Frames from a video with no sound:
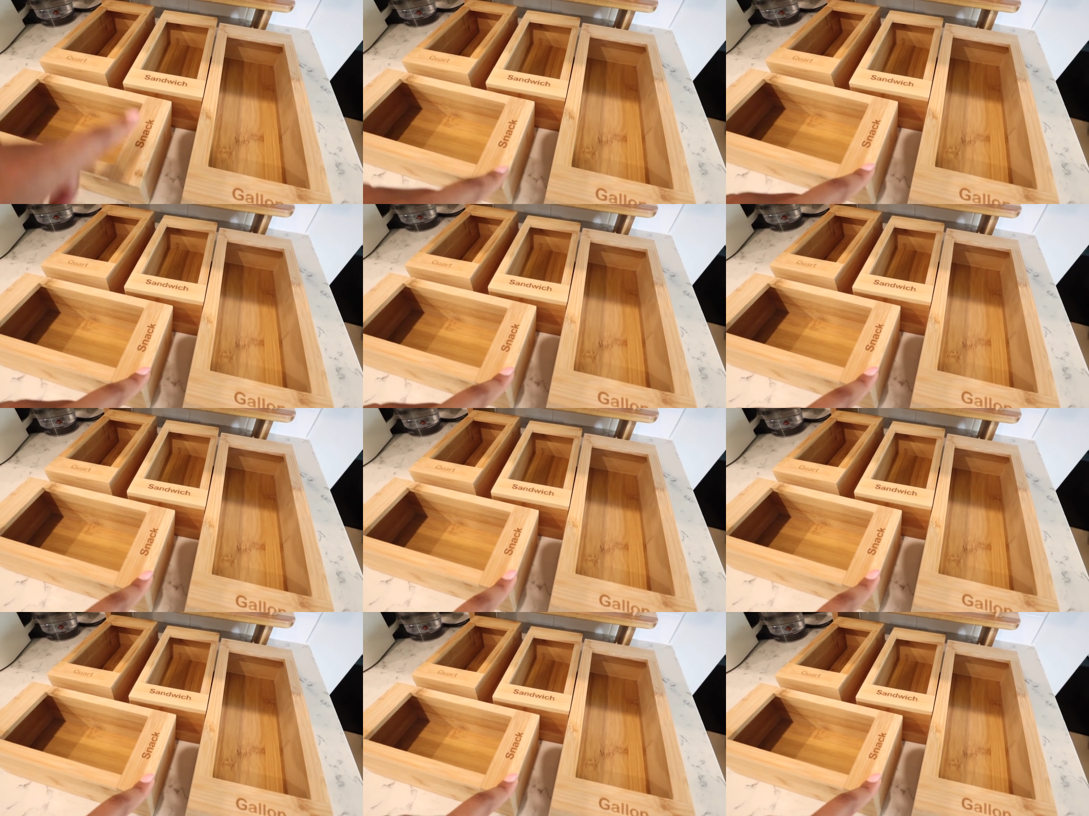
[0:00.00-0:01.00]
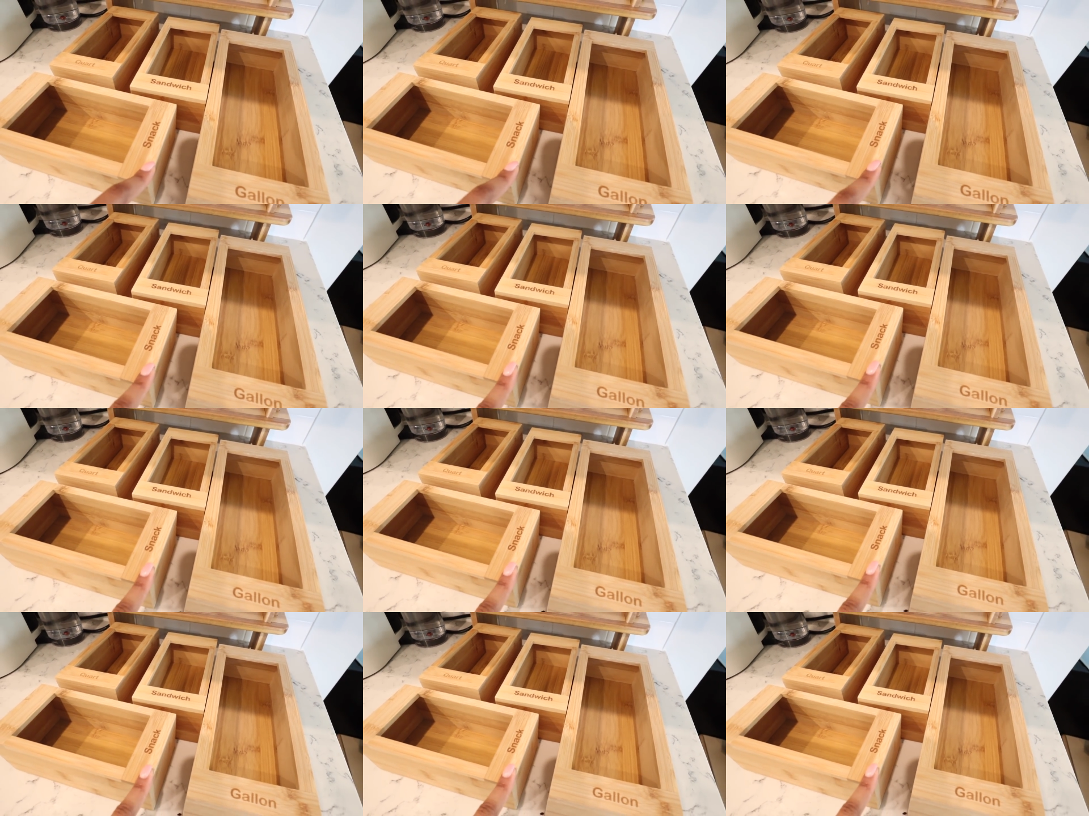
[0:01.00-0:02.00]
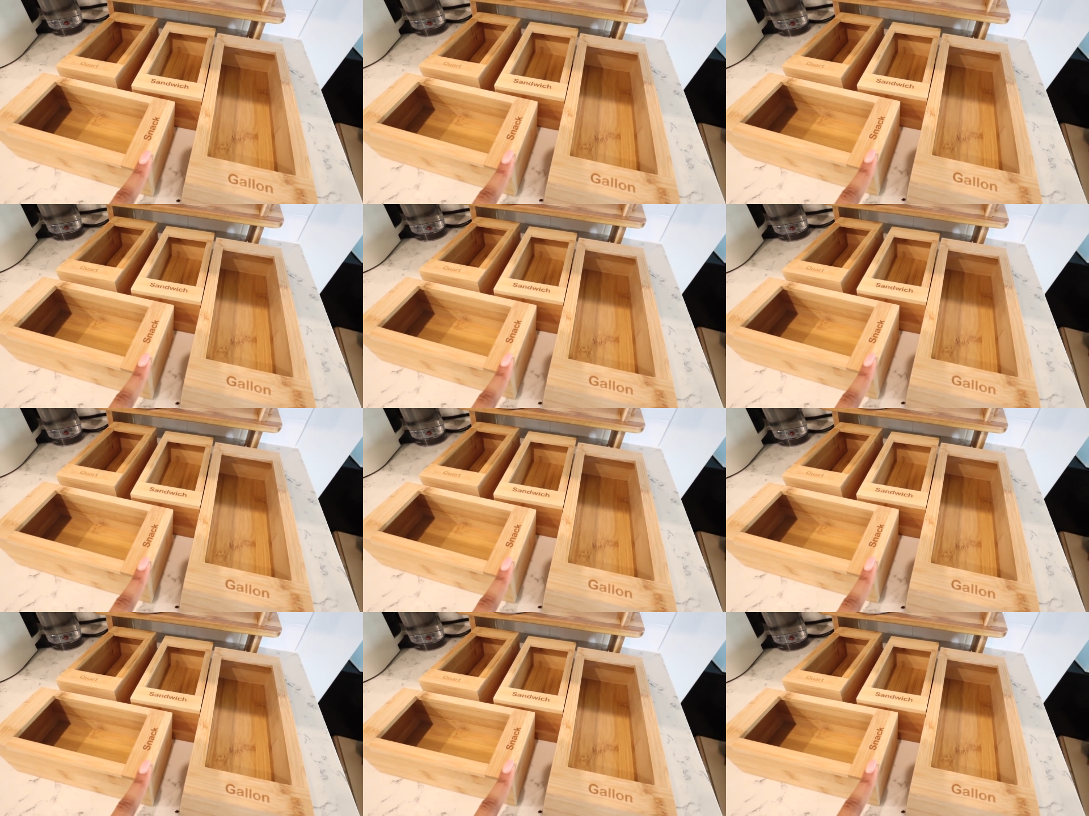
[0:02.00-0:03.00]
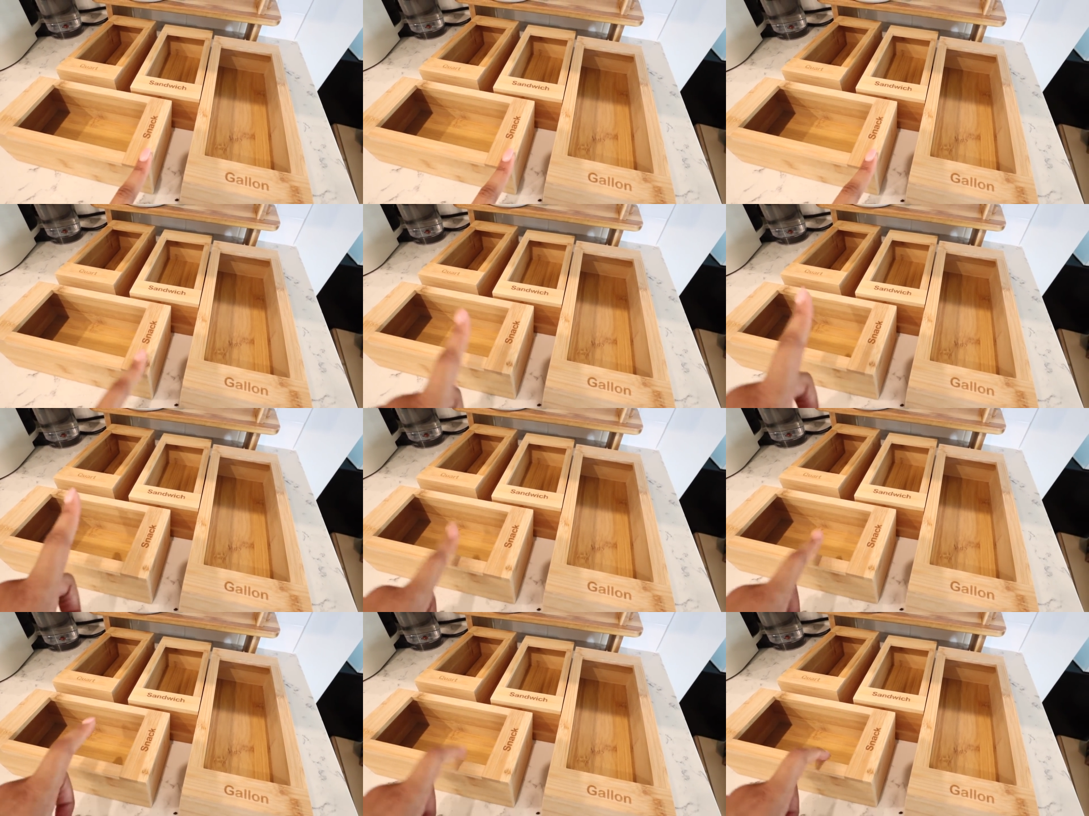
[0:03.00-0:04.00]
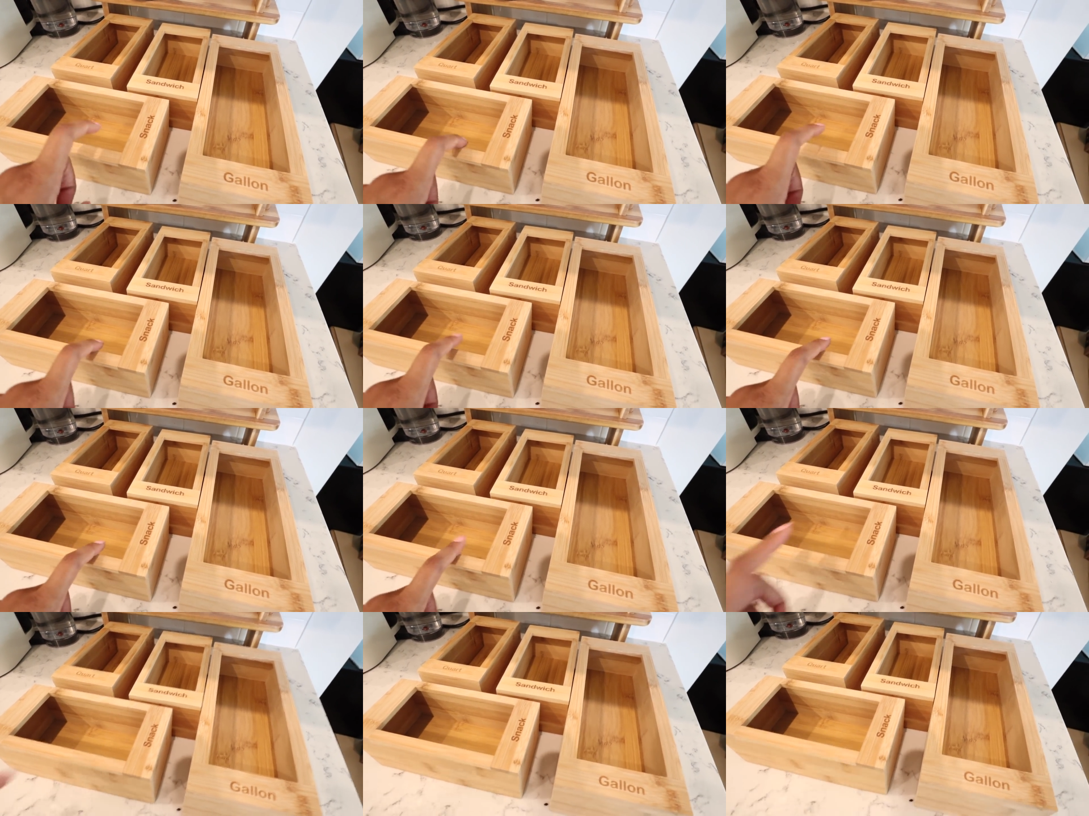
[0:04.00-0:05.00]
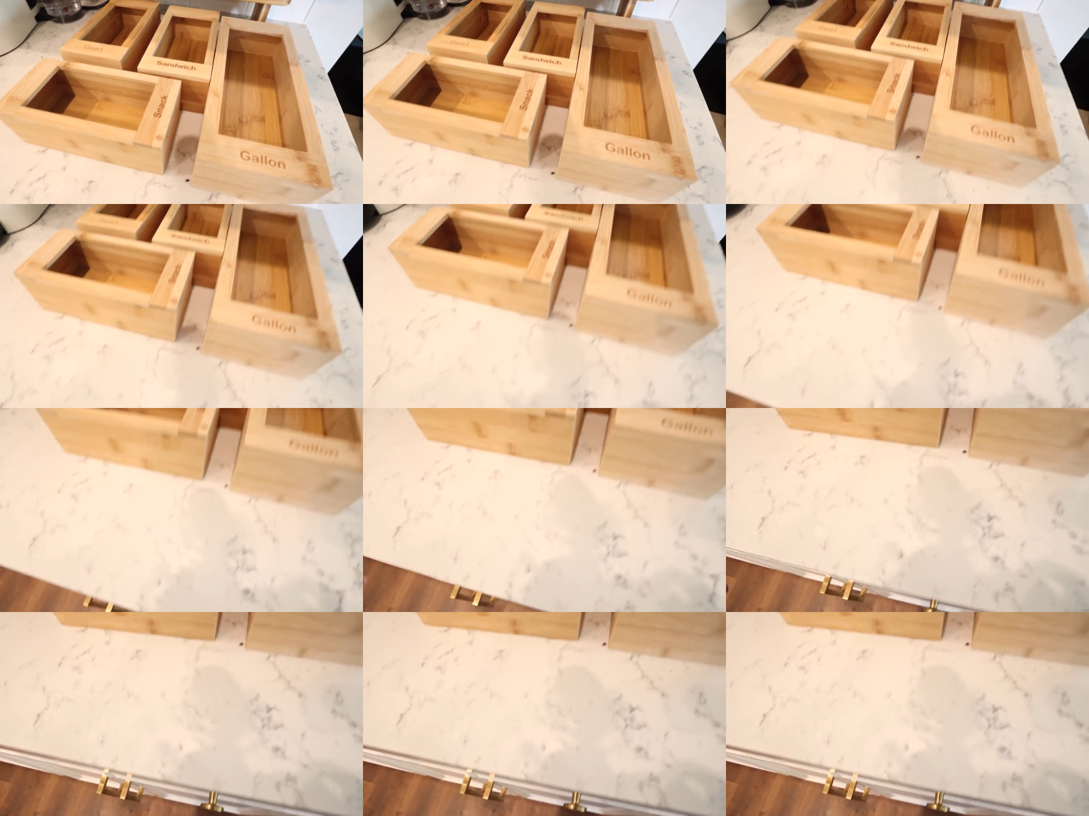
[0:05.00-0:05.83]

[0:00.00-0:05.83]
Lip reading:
(no speaker visible)